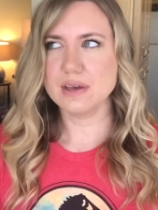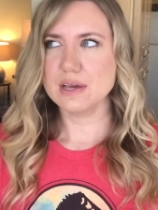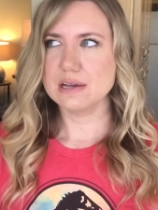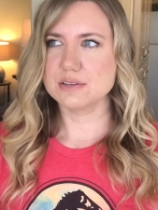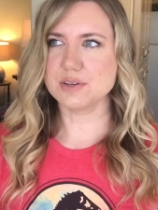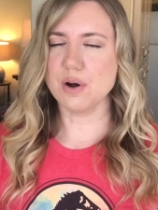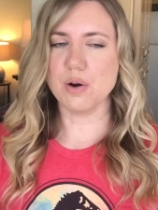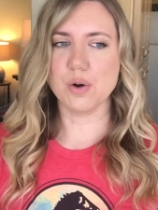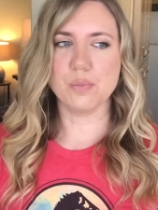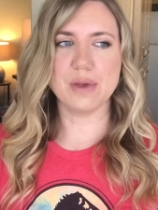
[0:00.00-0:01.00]

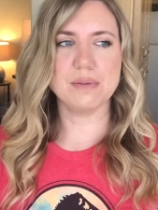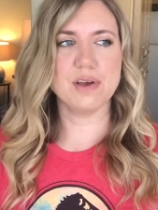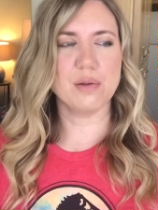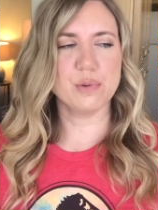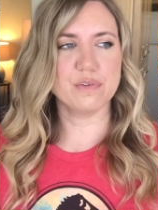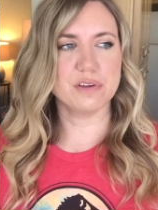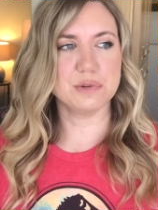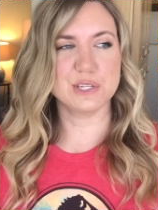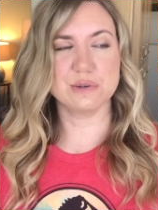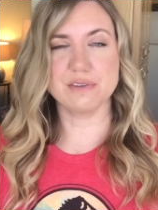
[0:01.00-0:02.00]
So maybe I'll move them
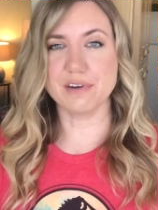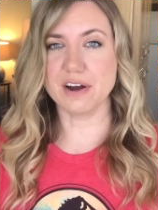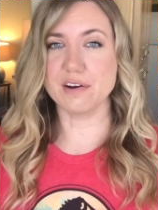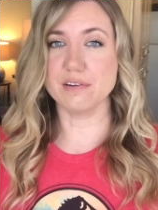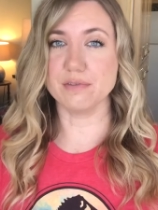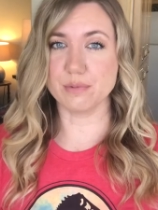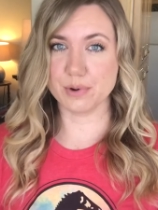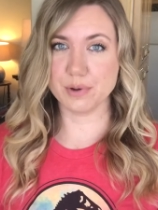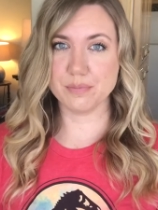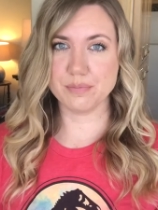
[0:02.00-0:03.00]
to a different area of the
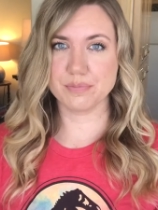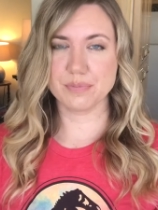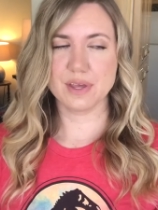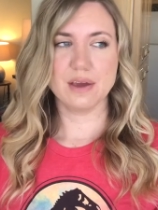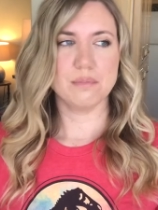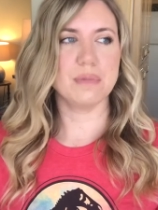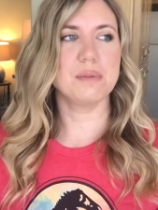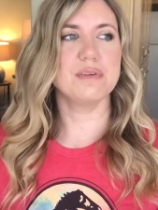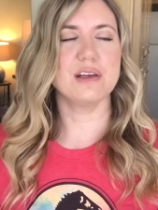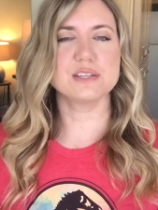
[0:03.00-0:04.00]
room.
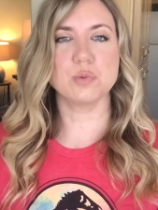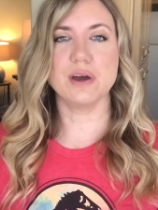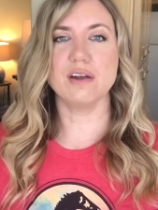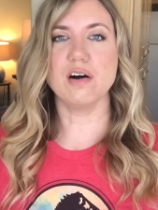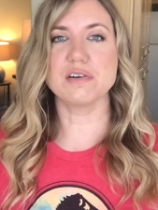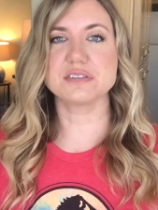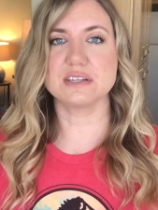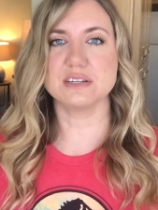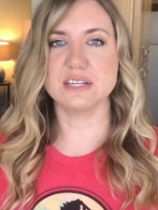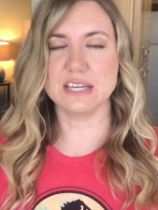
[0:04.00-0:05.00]
Maybe that's when I'll
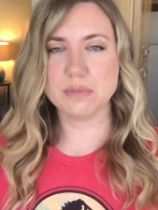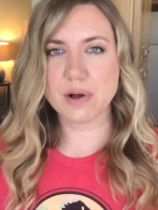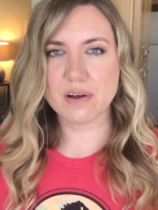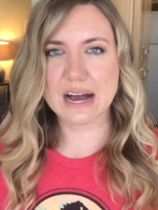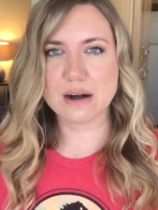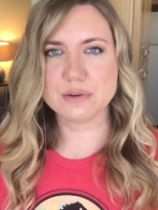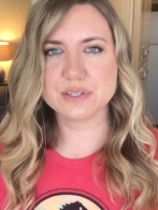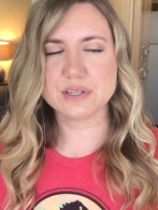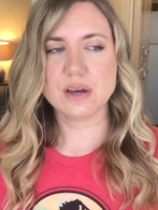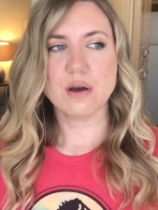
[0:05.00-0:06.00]
send an email
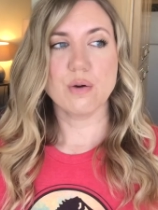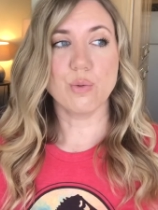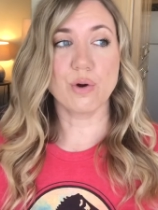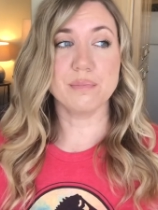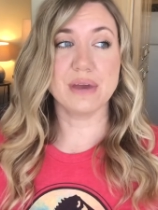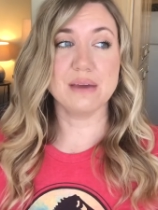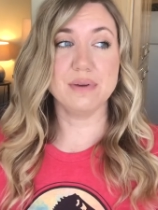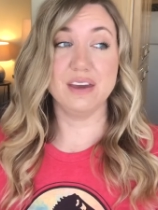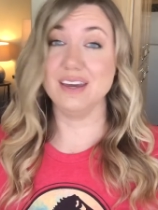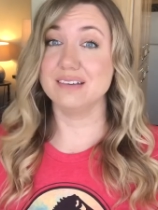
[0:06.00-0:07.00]
out, or
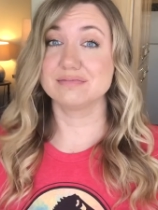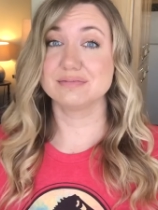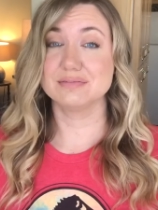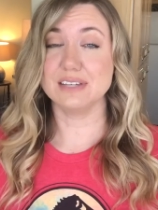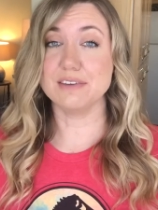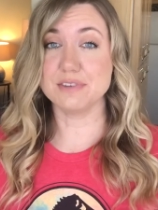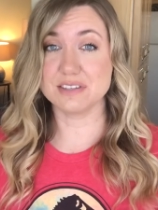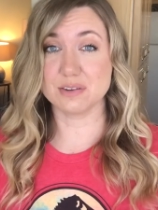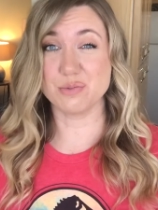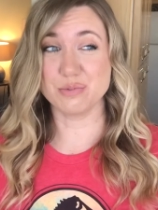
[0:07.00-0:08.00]
maybe if
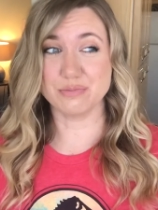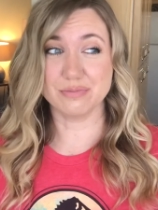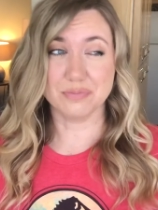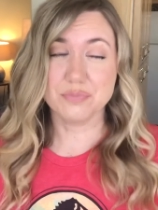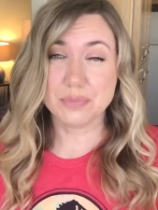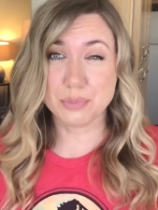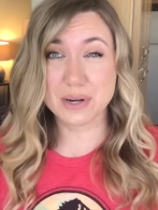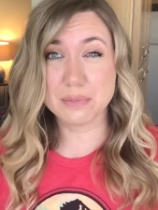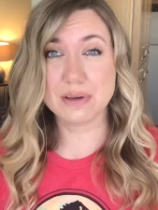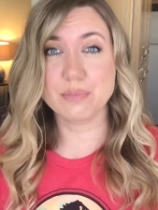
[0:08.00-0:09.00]
it's a
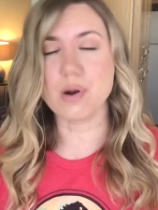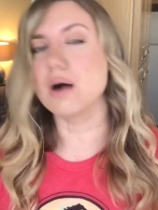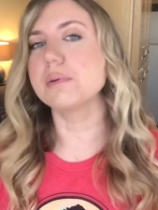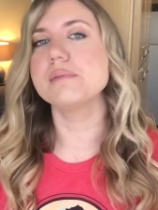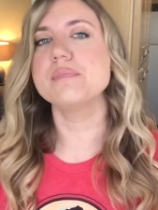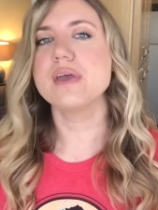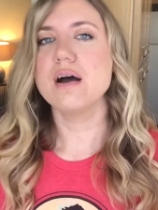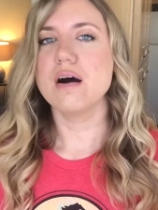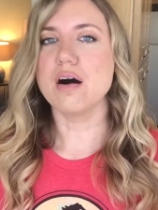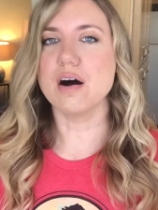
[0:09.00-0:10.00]
pretty big problem,
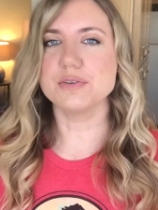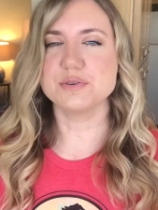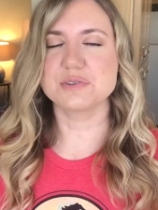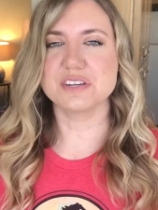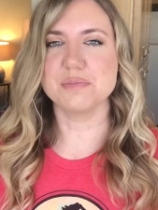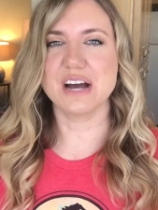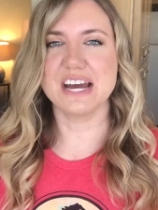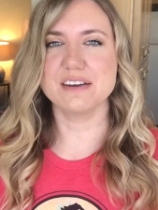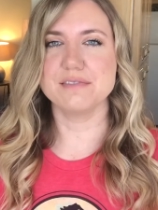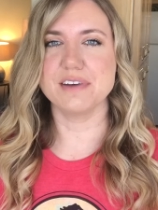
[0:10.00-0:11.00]
I'll do some
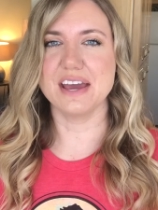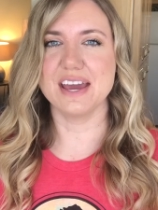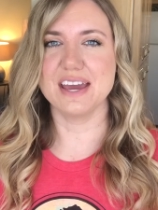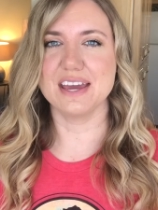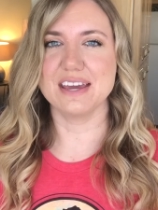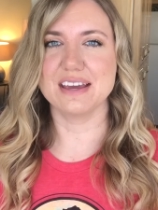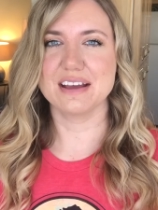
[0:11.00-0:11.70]
kind of a